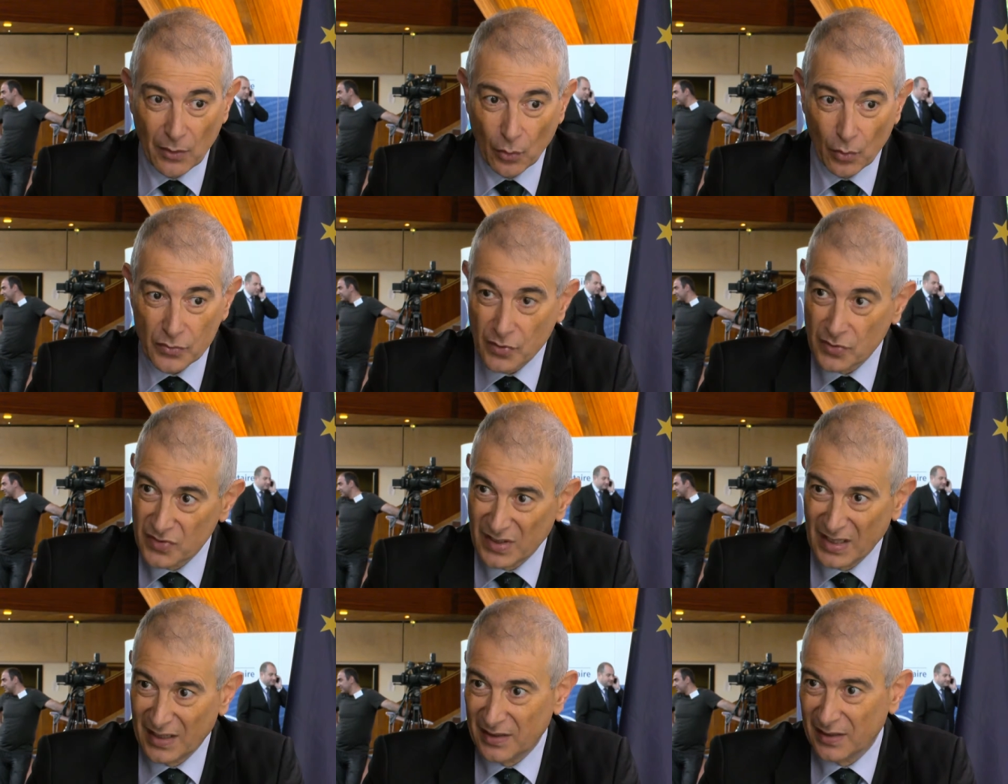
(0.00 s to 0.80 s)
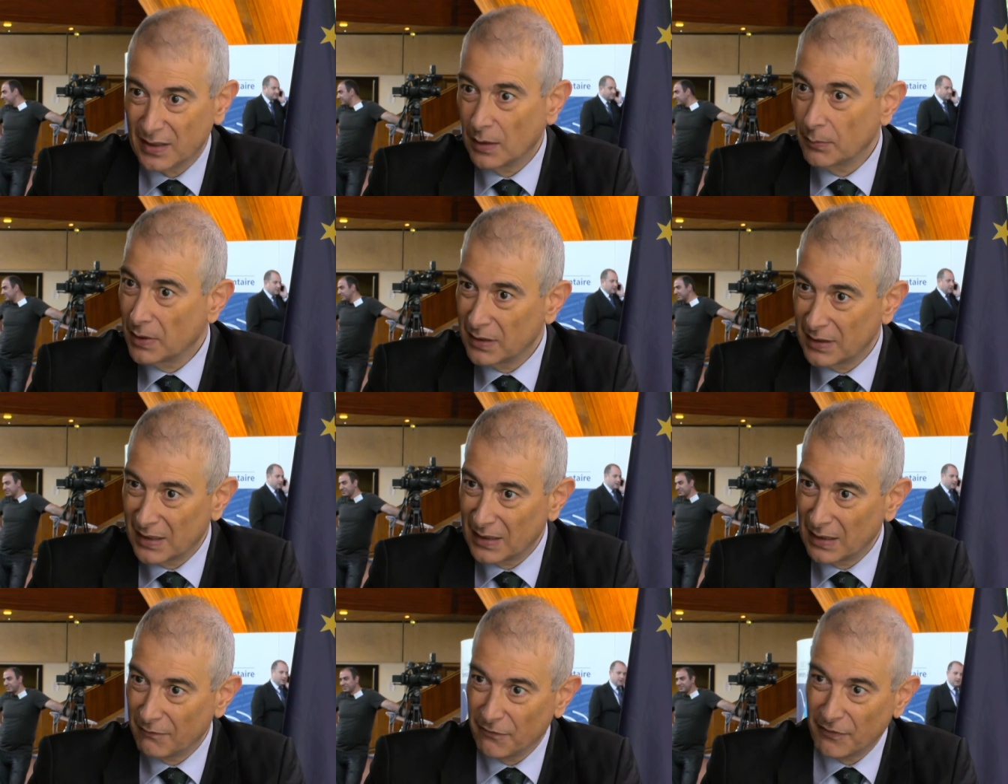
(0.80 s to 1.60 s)
also stay in the camp and they
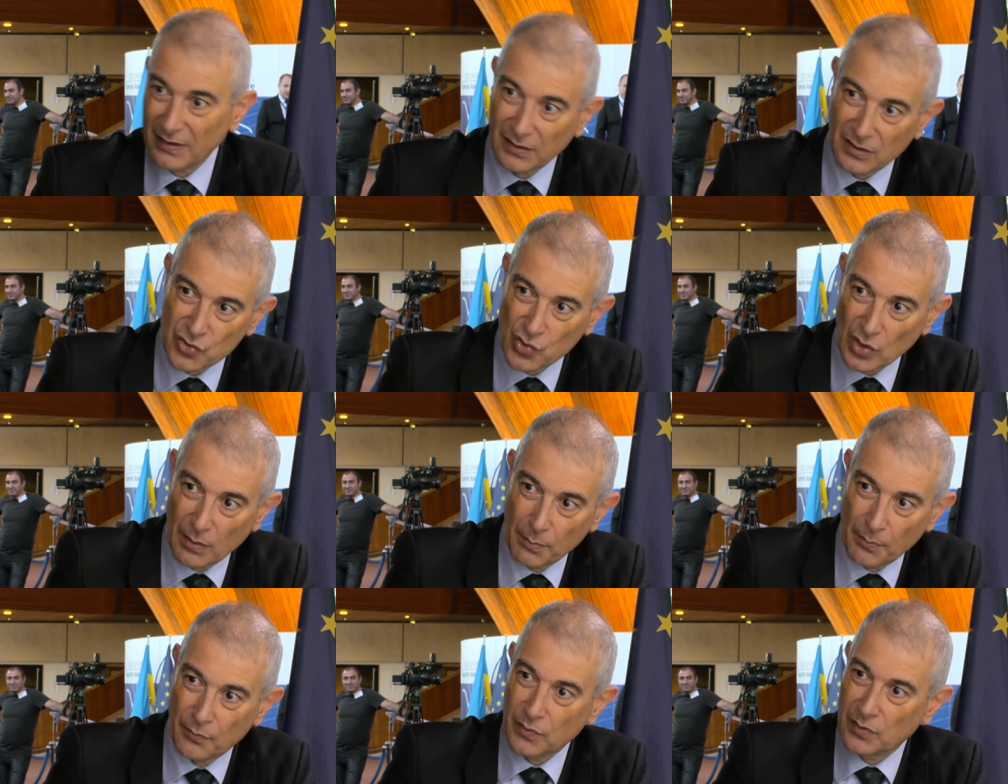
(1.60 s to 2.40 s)
can find the job,